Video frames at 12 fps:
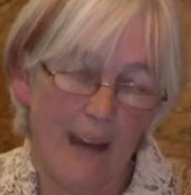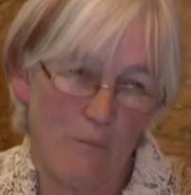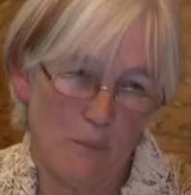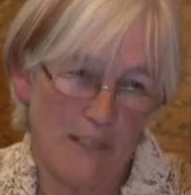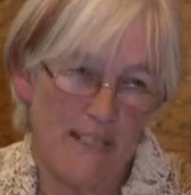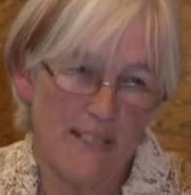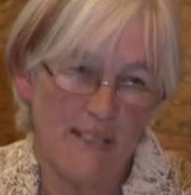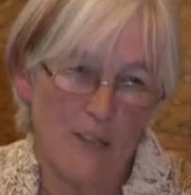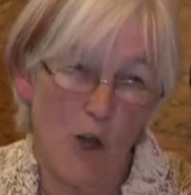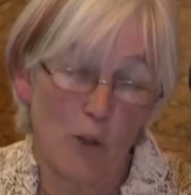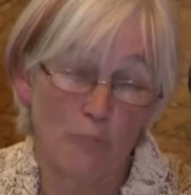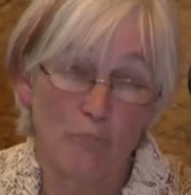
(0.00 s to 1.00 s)
government in
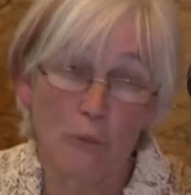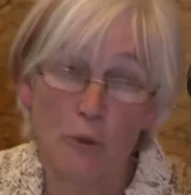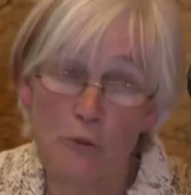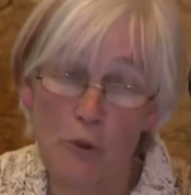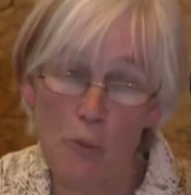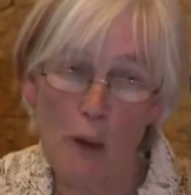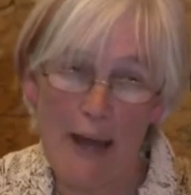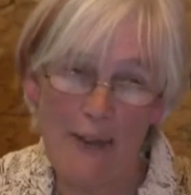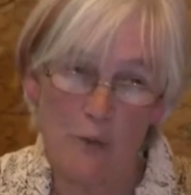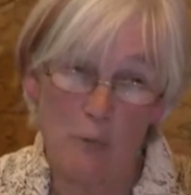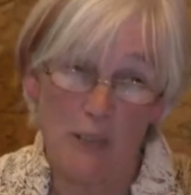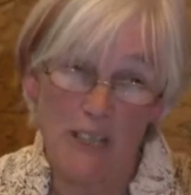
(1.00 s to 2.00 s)
Scotland moved away
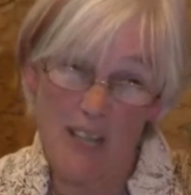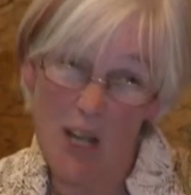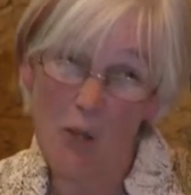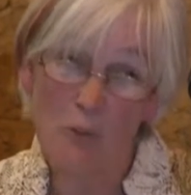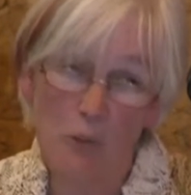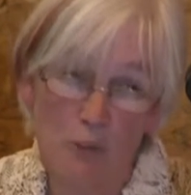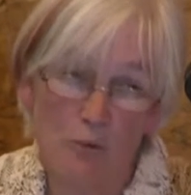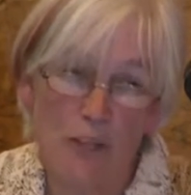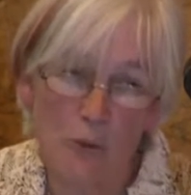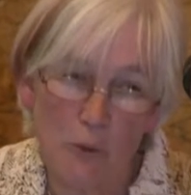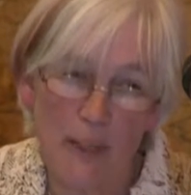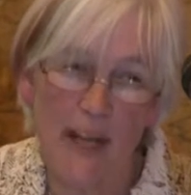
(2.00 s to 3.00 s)
from a total
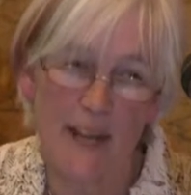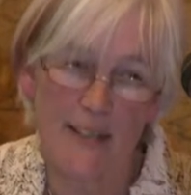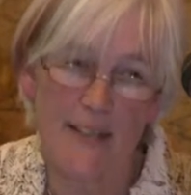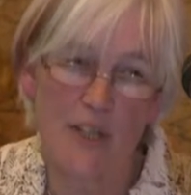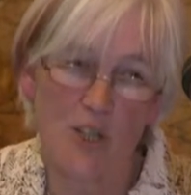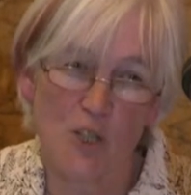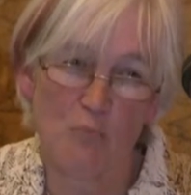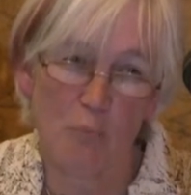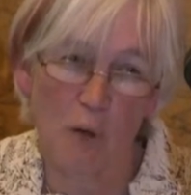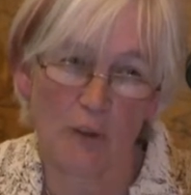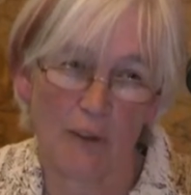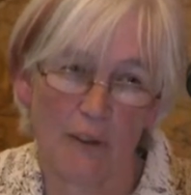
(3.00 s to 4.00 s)
reorganisation
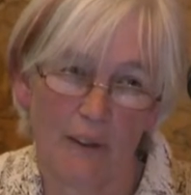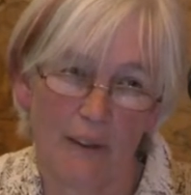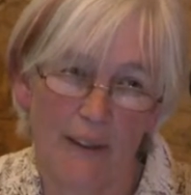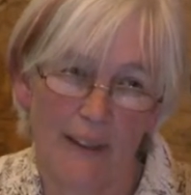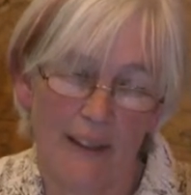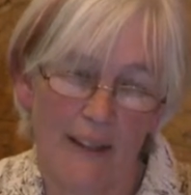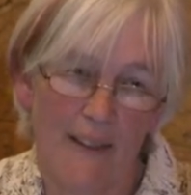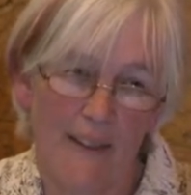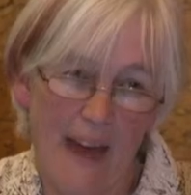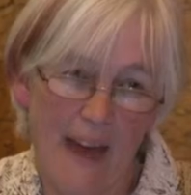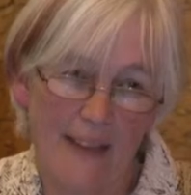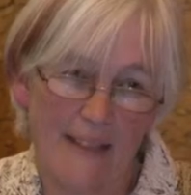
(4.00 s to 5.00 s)
model
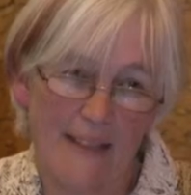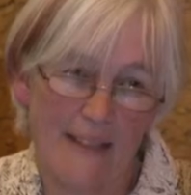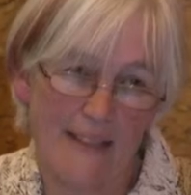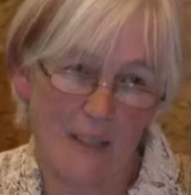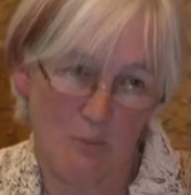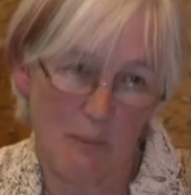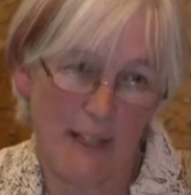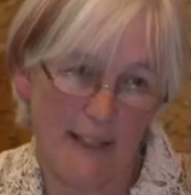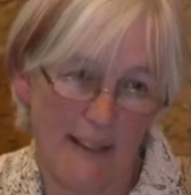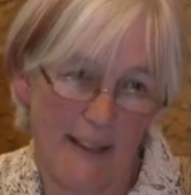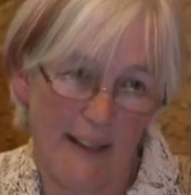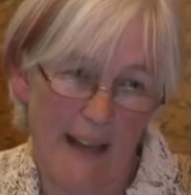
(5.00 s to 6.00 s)
that it had
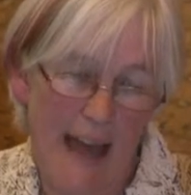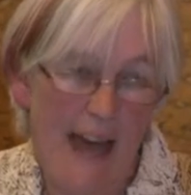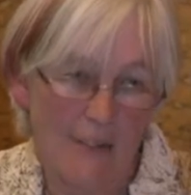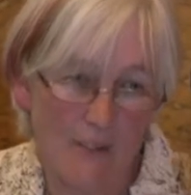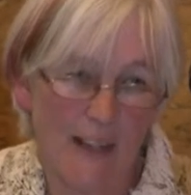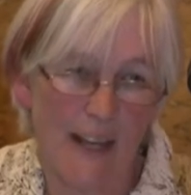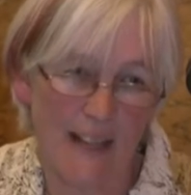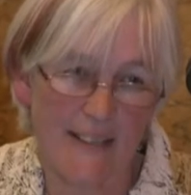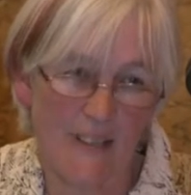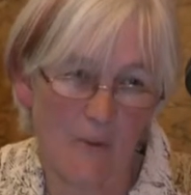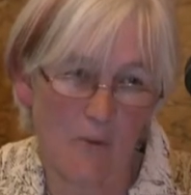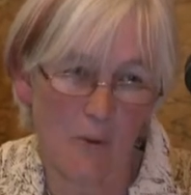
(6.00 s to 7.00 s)
been
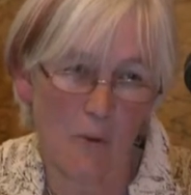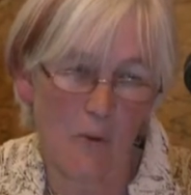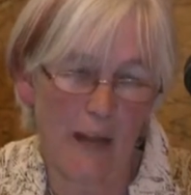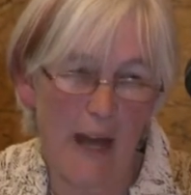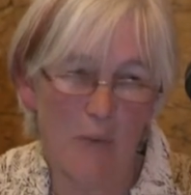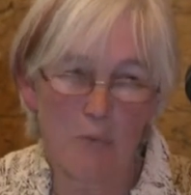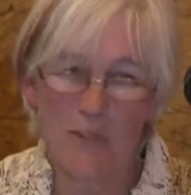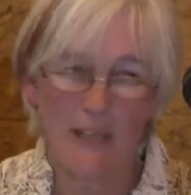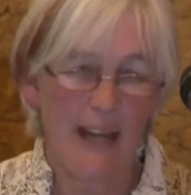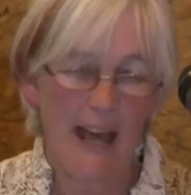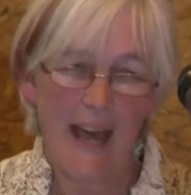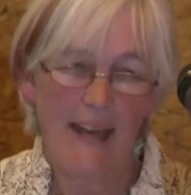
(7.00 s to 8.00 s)
advocating for. Now, I would
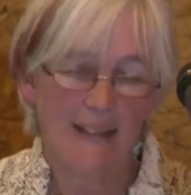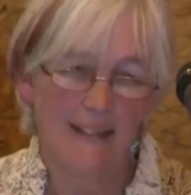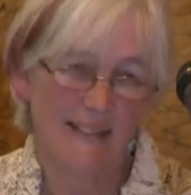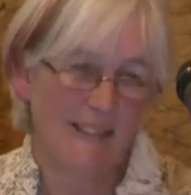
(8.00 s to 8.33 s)
hate,